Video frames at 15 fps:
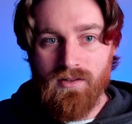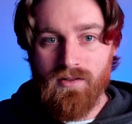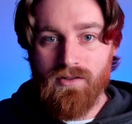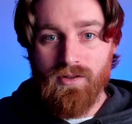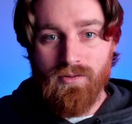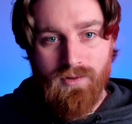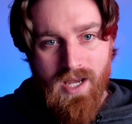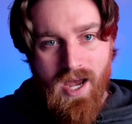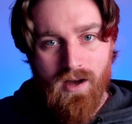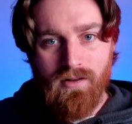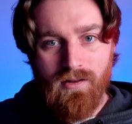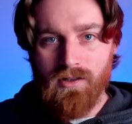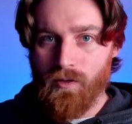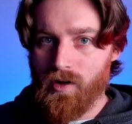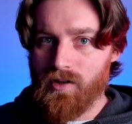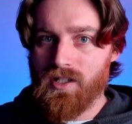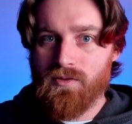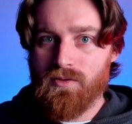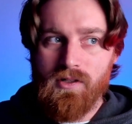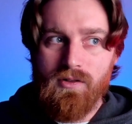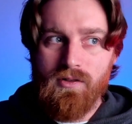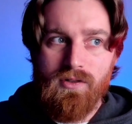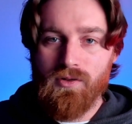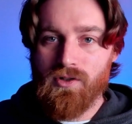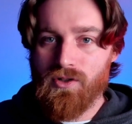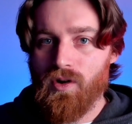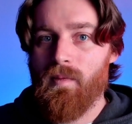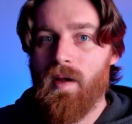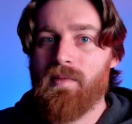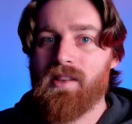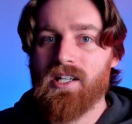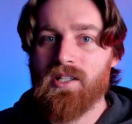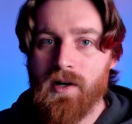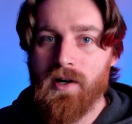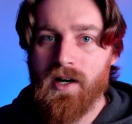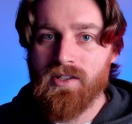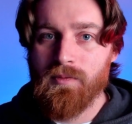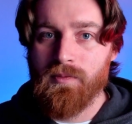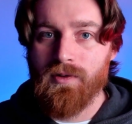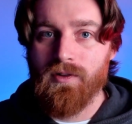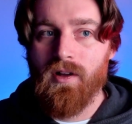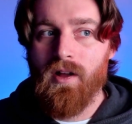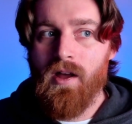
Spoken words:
So yeah, no one does what you do. Sure, maybe that's possible,